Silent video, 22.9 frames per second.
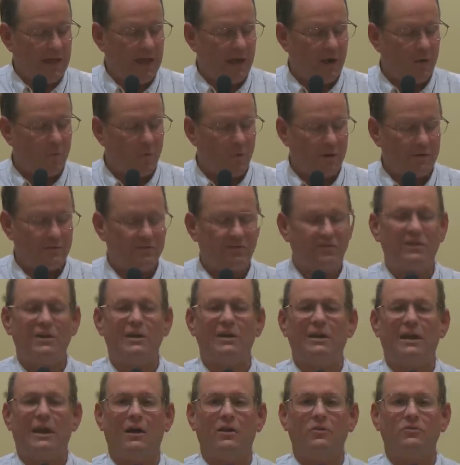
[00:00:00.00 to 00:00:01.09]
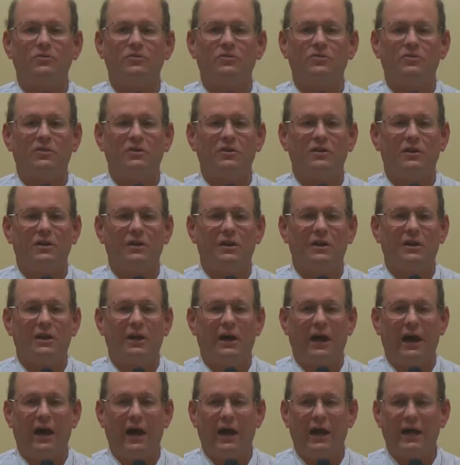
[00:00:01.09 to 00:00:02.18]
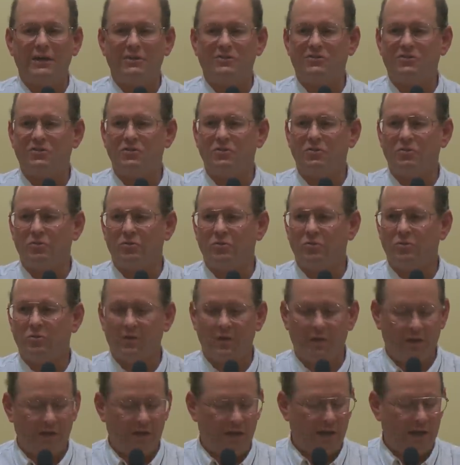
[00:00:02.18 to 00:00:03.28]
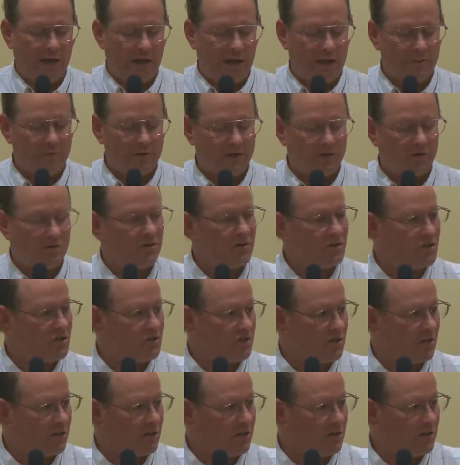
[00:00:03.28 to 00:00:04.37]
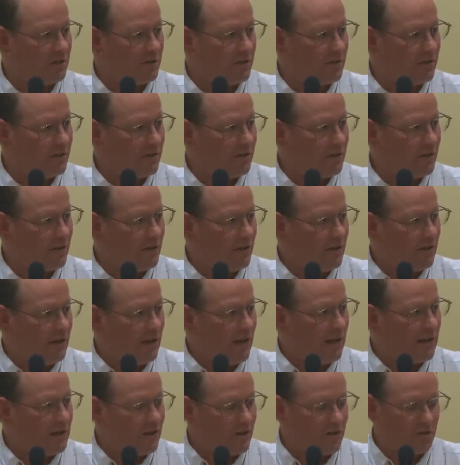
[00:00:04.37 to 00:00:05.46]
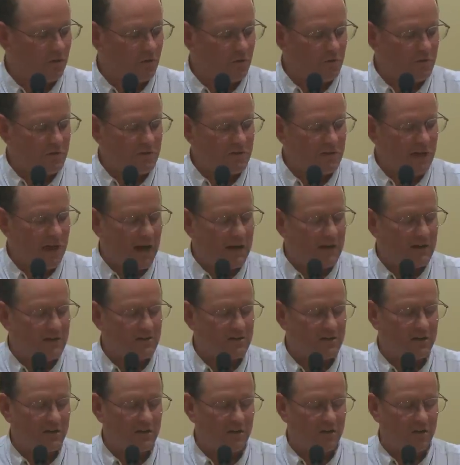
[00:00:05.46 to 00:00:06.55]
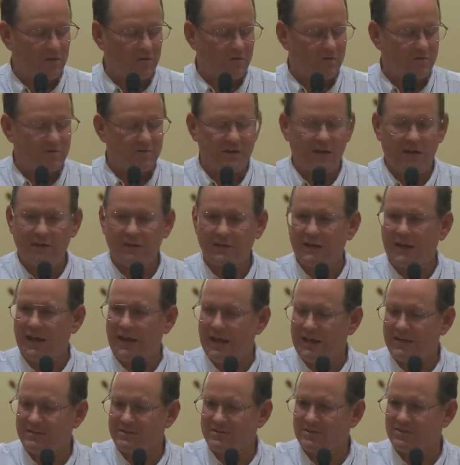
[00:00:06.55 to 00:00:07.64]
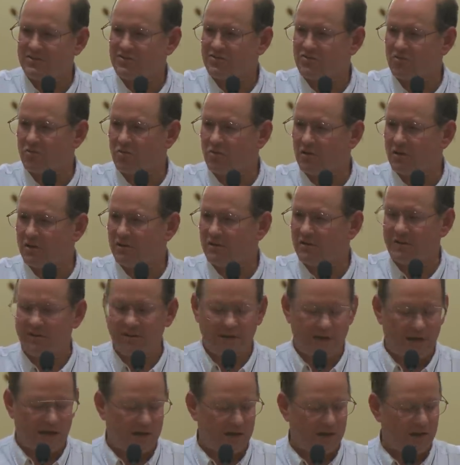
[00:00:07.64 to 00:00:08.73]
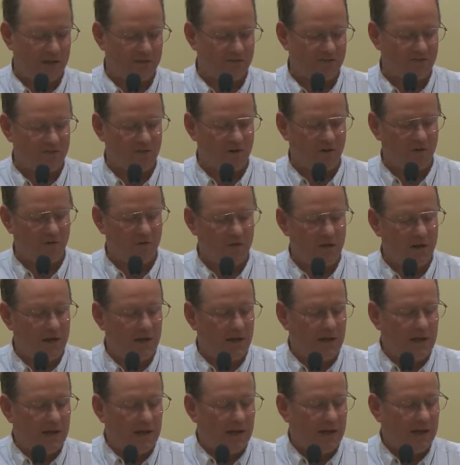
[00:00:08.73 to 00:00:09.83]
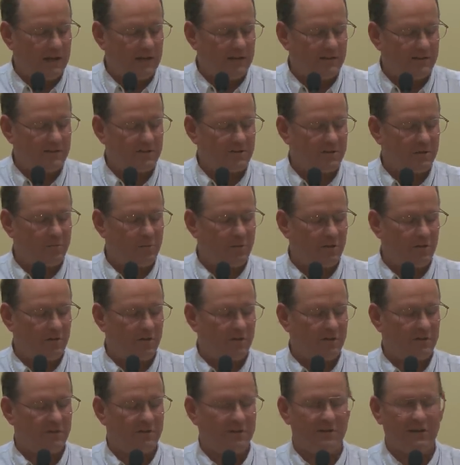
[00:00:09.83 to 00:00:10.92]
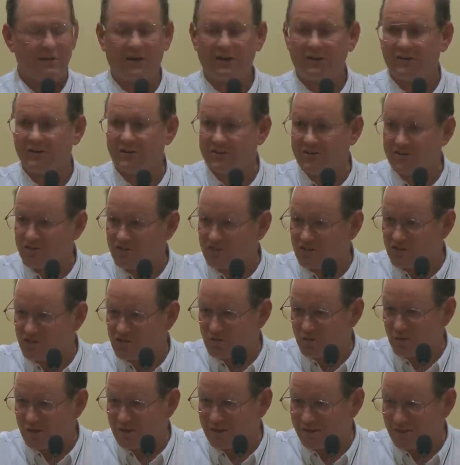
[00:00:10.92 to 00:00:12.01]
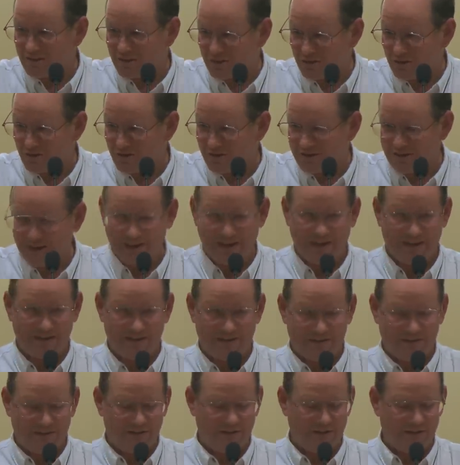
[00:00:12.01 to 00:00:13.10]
At once he announced, "I too am a Christian," and he threw aside his clothes and cast his sword into the uh, snow, and he disappeared into the darkness to join the thirty-nine.